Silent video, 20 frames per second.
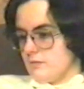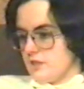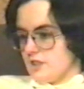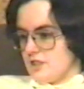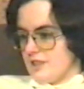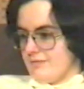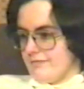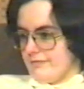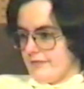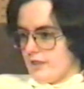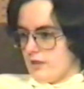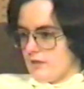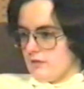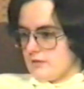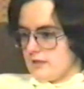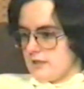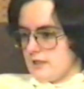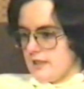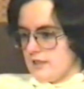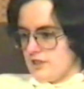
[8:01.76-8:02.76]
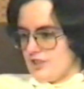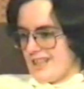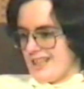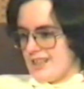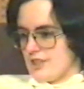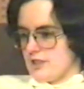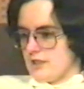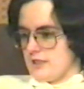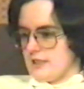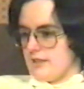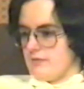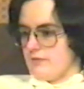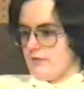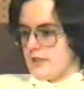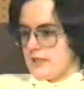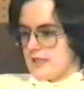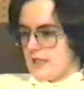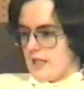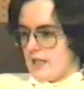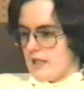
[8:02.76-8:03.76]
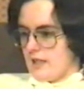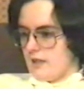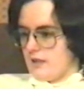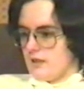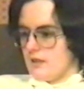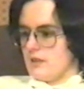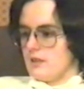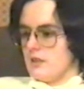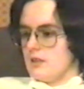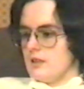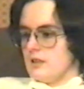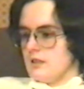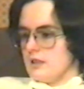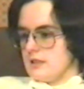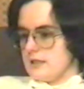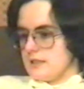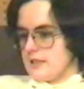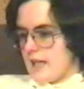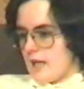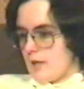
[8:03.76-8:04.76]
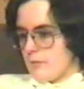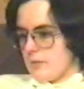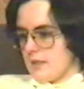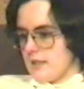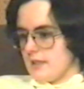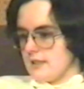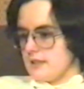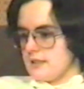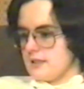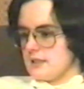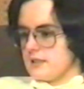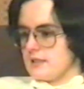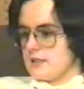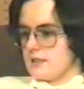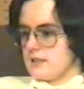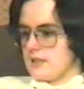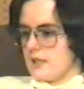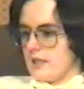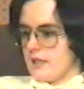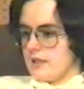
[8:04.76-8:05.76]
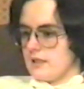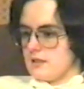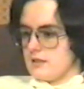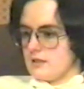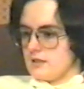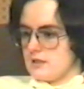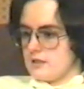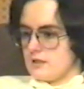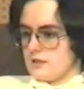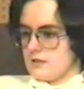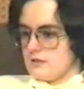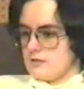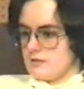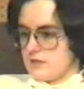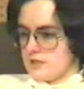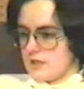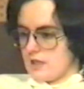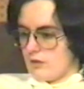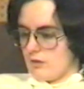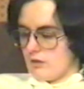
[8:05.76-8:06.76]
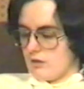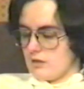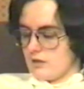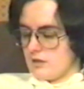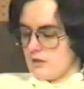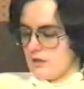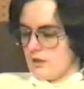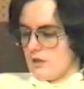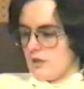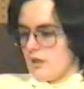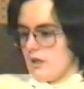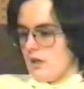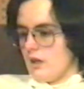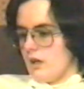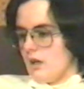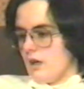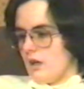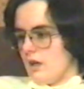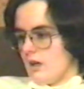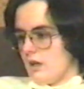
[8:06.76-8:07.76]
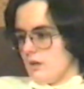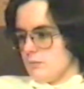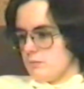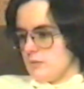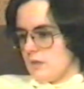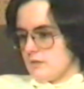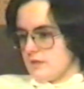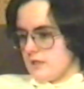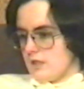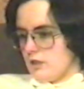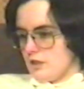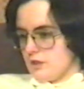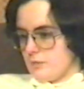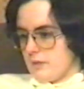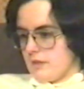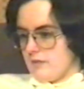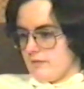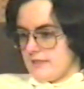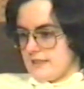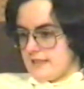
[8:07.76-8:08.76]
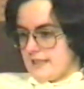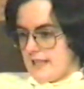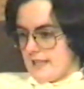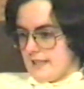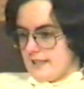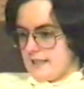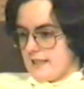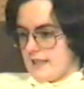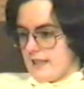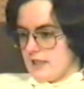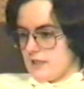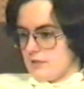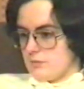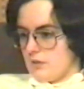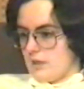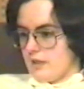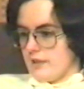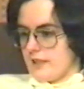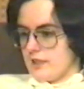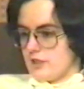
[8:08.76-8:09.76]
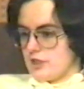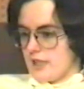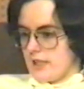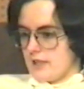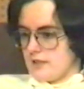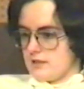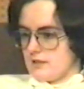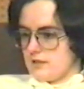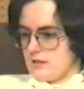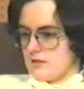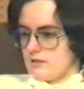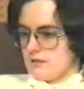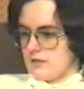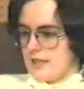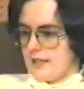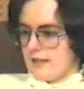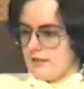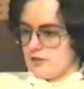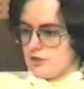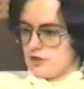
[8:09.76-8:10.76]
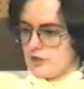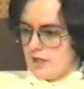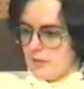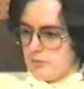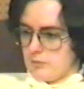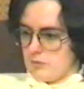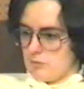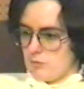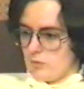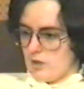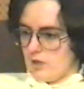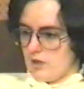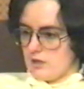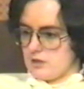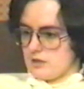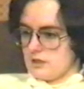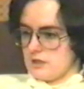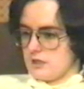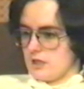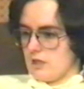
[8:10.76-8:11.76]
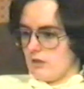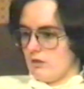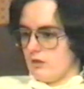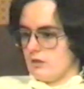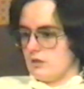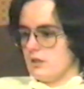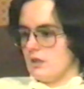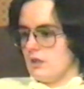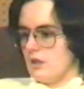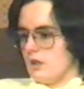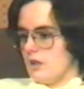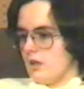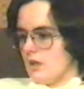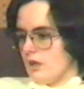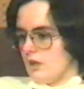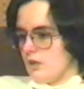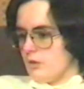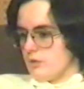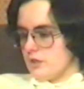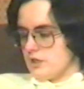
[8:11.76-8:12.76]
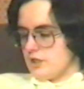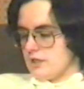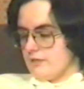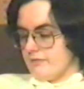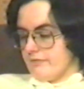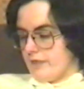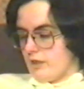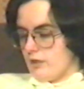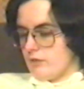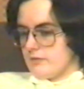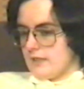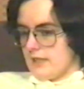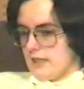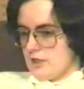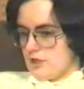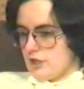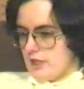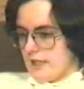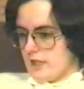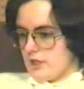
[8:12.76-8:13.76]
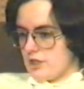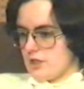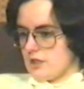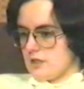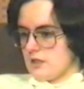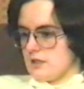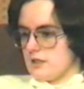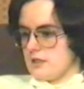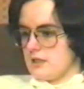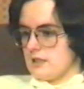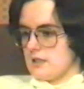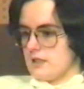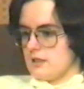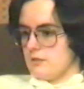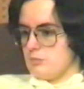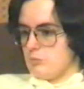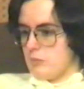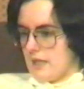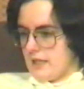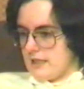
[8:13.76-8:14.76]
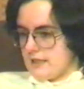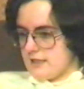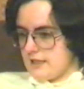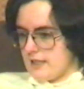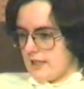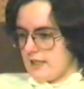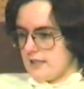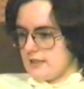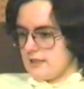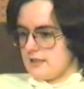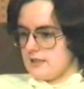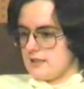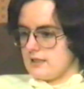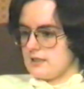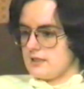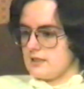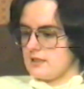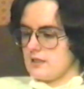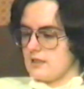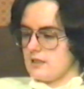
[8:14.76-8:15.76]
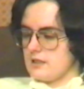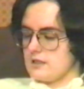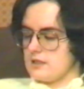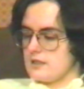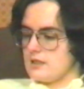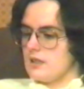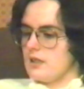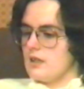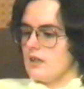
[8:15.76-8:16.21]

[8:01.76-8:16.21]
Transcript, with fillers: which involved injections every day and tablets and so on. Um, I was in hospital for 10 days while they checked how the treatment worked and so on, which involved the injections and blood tests and